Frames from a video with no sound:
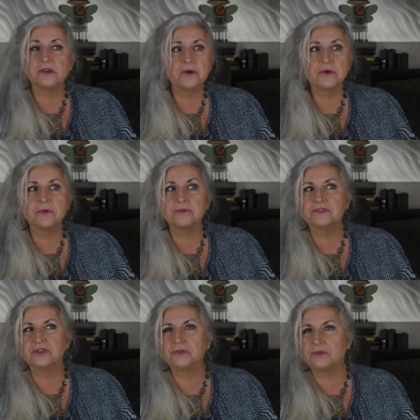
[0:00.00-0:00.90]

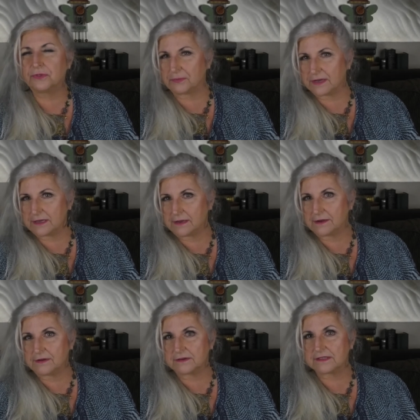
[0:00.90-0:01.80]
2-3
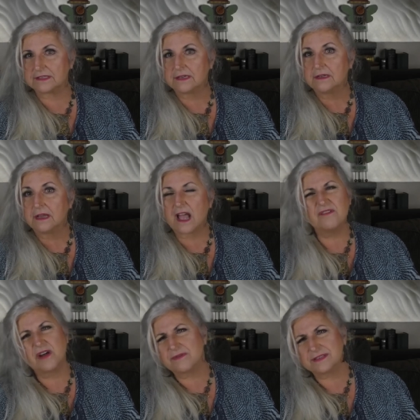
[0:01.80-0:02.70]
years.
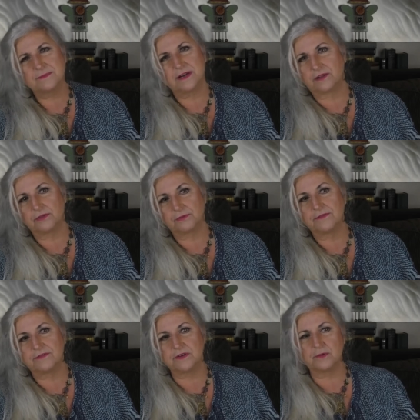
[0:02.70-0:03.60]
I've always been a
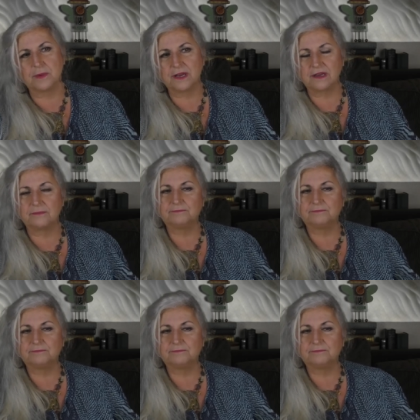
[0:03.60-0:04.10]
thrifter, but